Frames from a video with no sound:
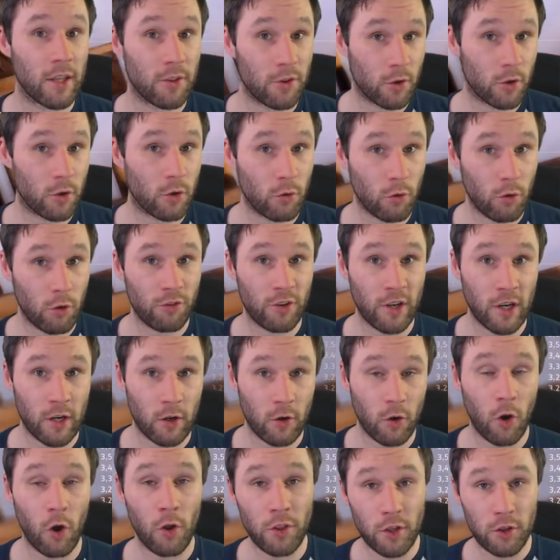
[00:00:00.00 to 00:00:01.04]
to get their
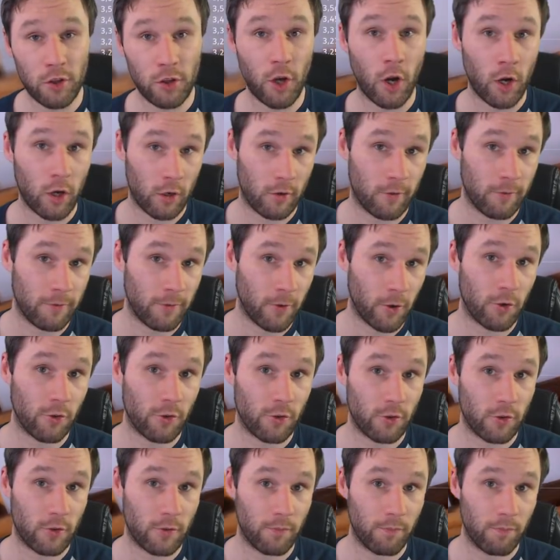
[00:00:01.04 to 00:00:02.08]
crosshair on the target
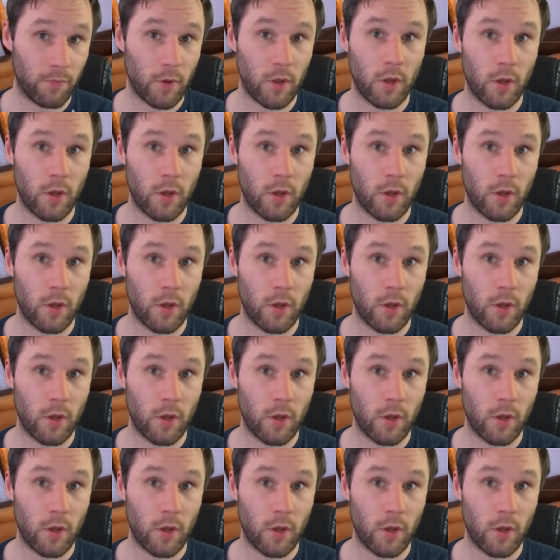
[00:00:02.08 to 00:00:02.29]
first.